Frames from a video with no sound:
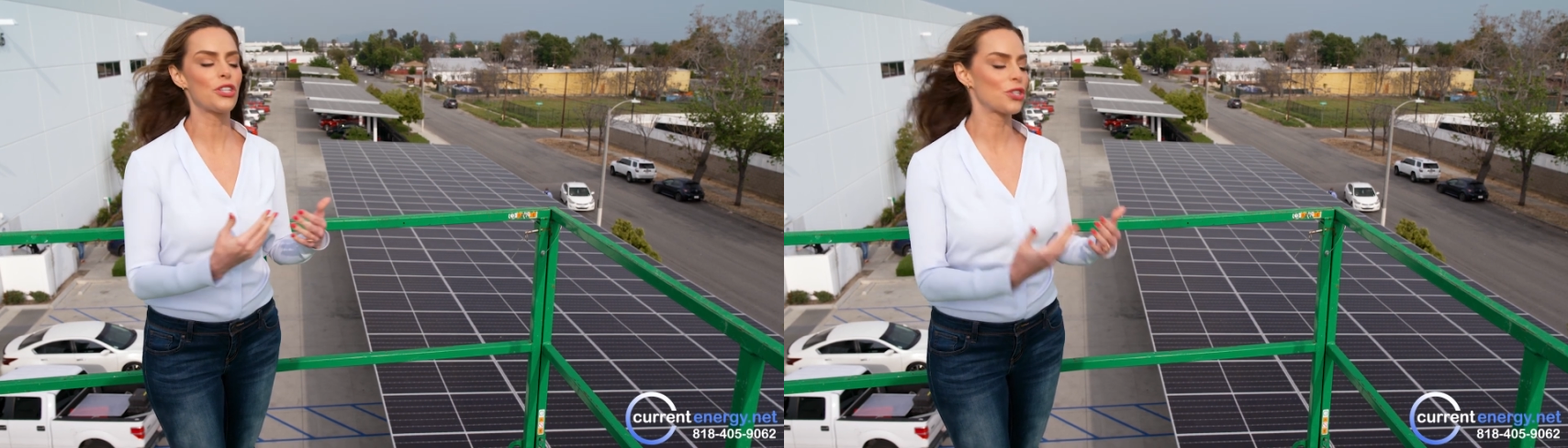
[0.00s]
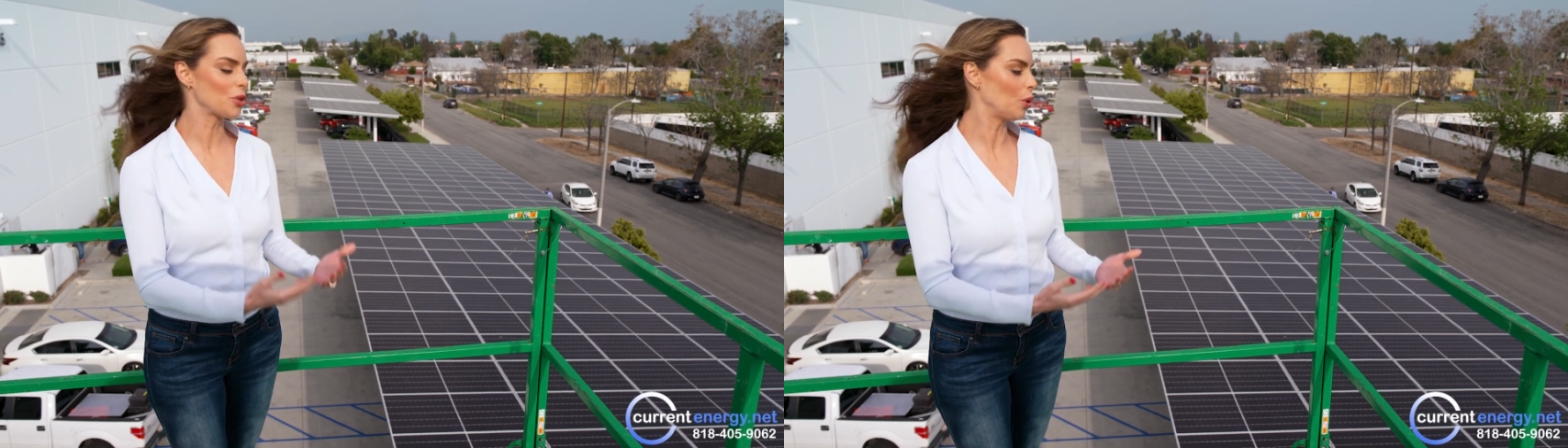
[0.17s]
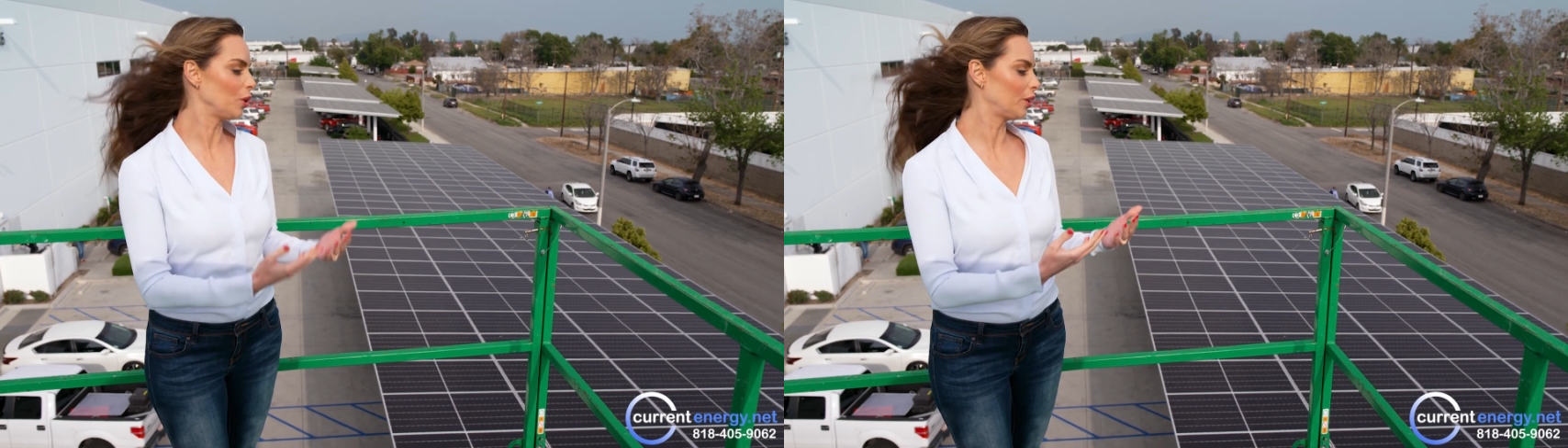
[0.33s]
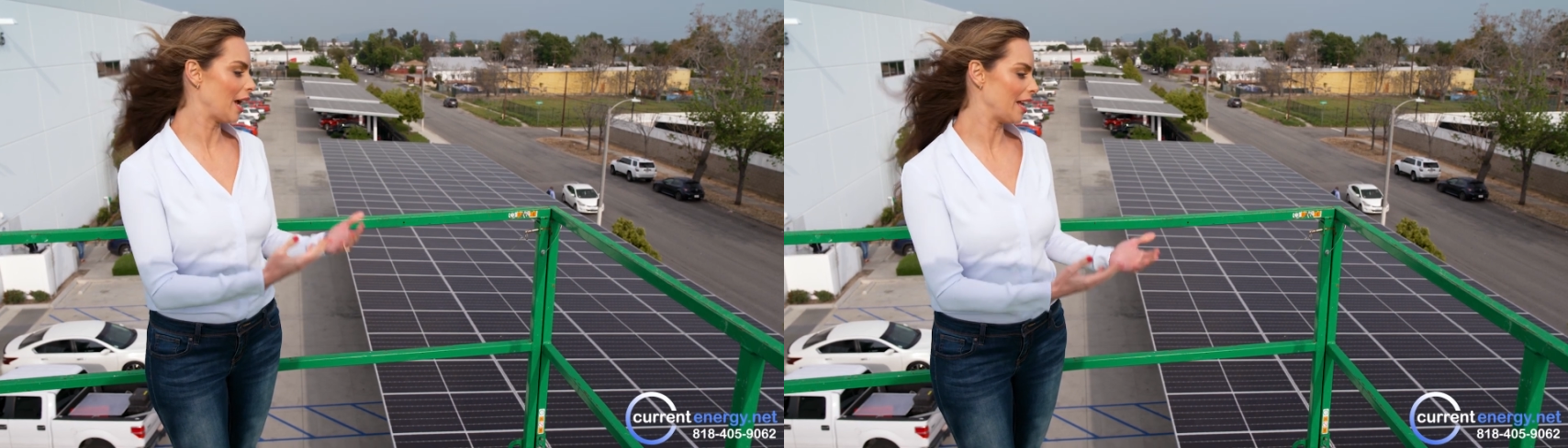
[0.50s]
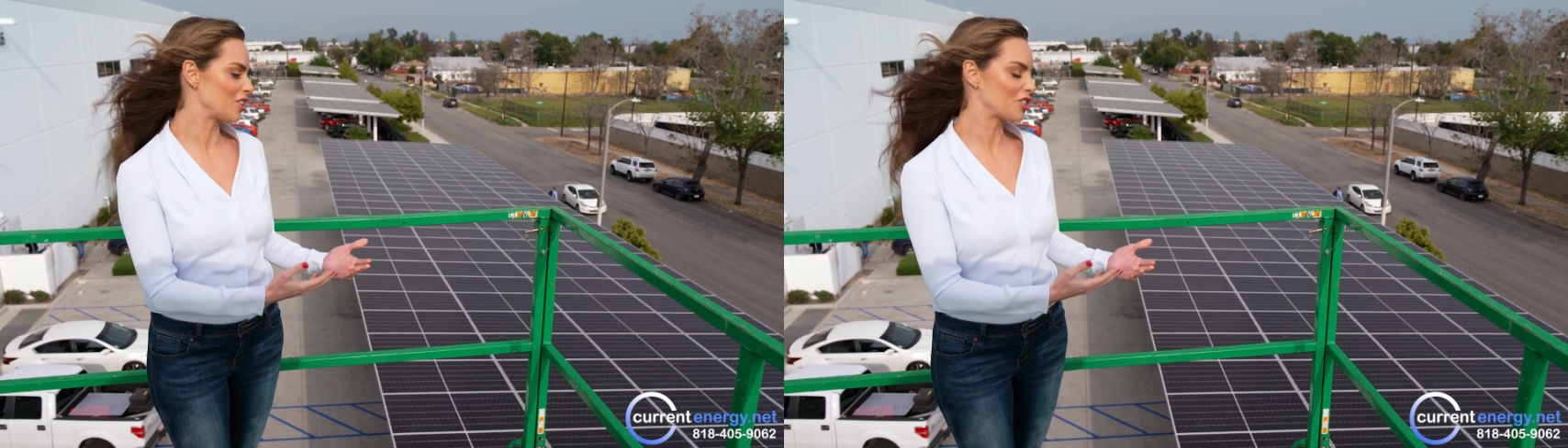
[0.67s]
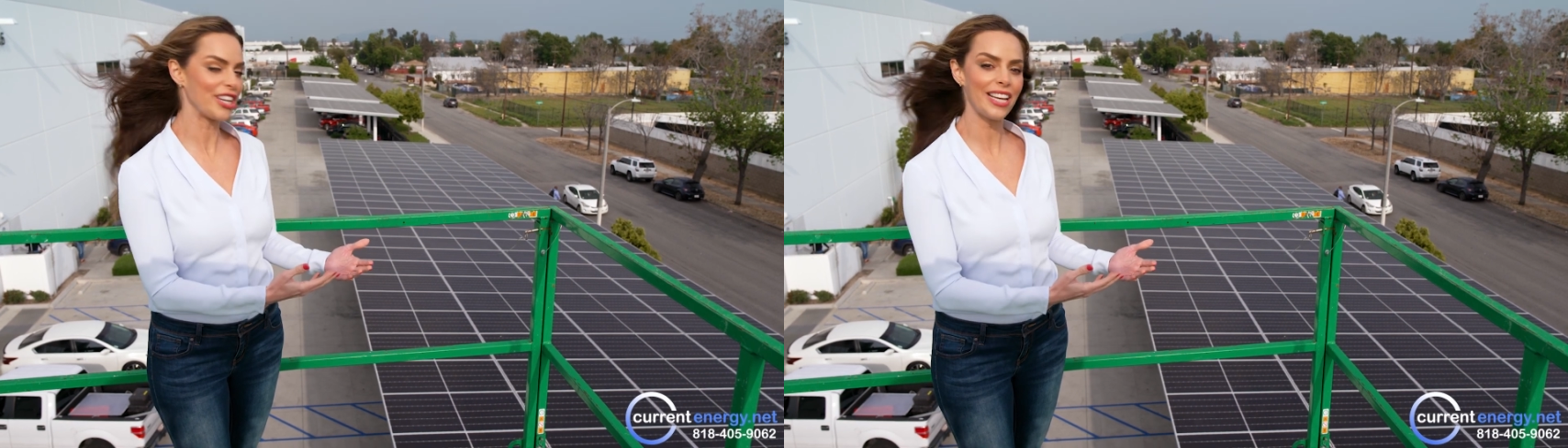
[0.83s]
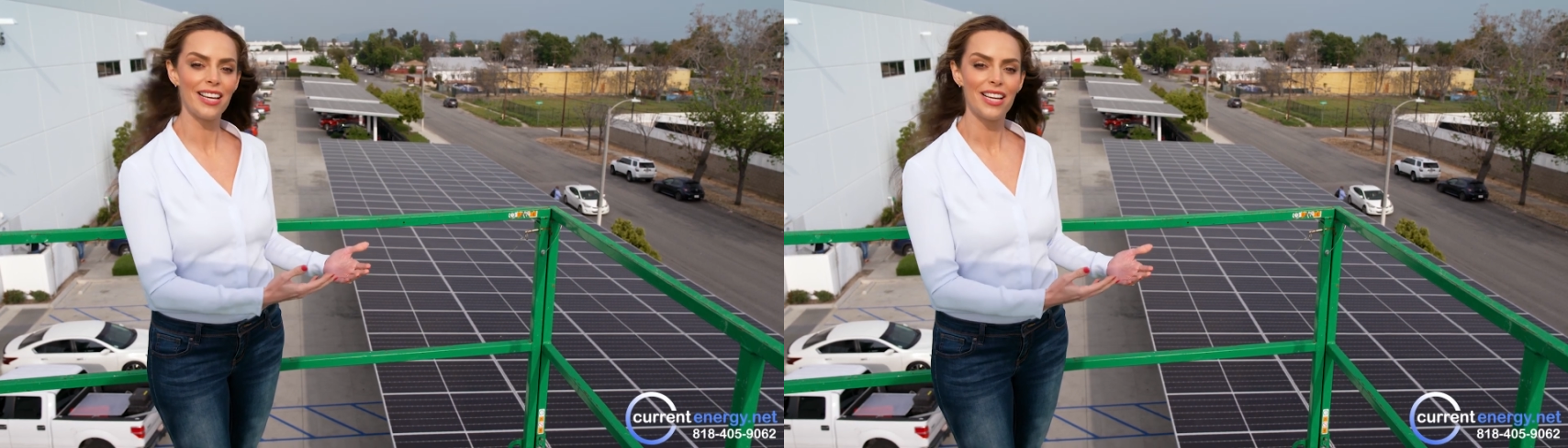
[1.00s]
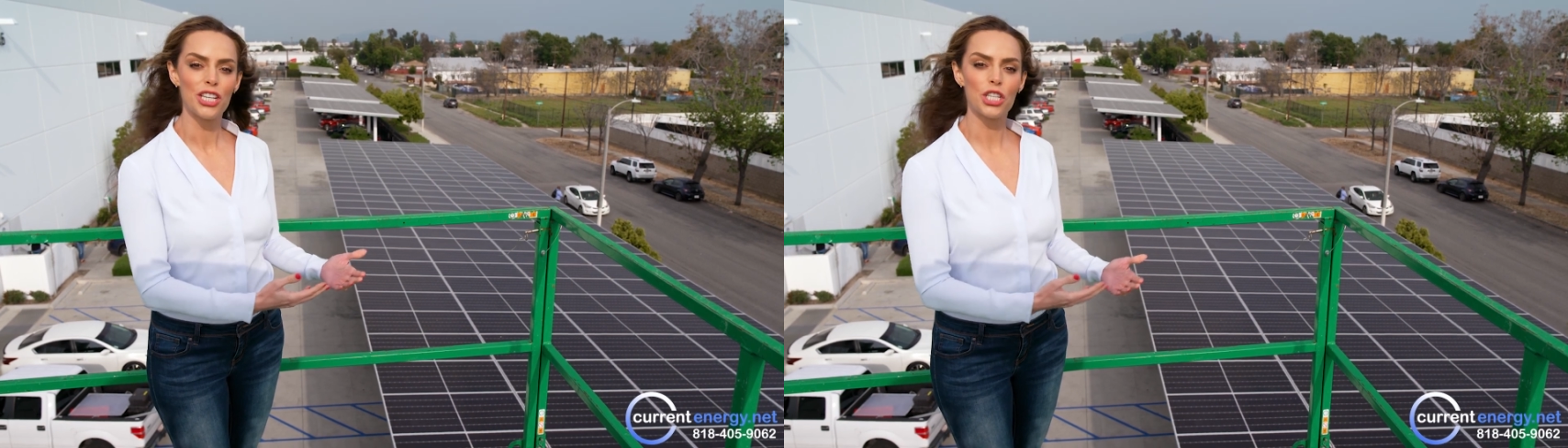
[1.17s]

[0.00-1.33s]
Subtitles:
solar energy